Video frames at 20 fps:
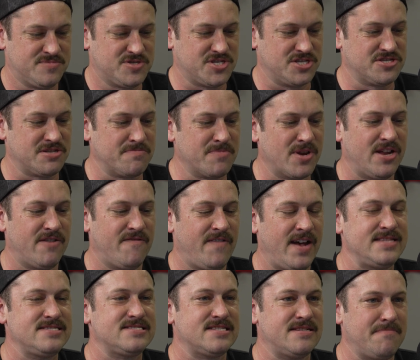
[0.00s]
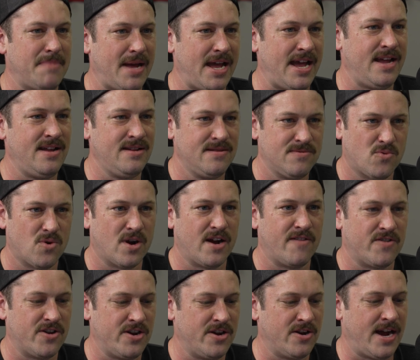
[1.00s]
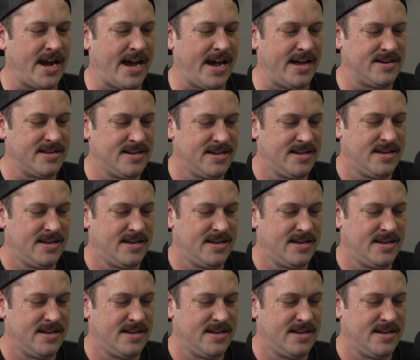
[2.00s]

So some good events in May, wherever you're at.